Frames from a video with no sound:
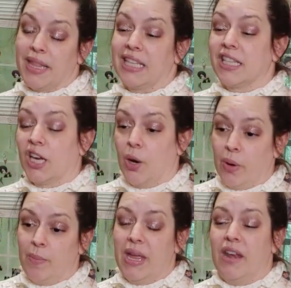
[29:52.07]
but that's going to go
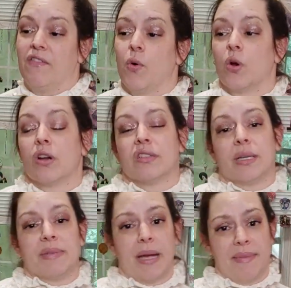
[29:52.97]
in a bin for
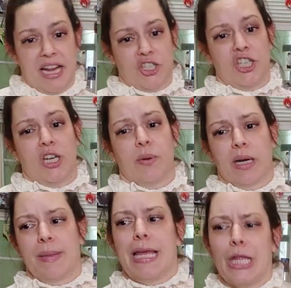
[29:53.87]
sometime next year. We're
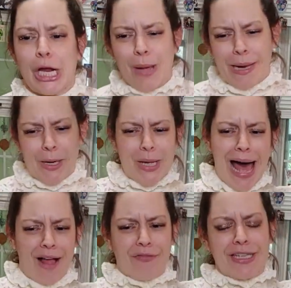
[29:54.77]
going to be like, look at all my cool
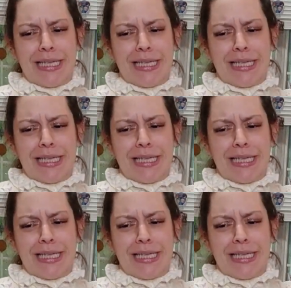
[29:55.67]
outfits.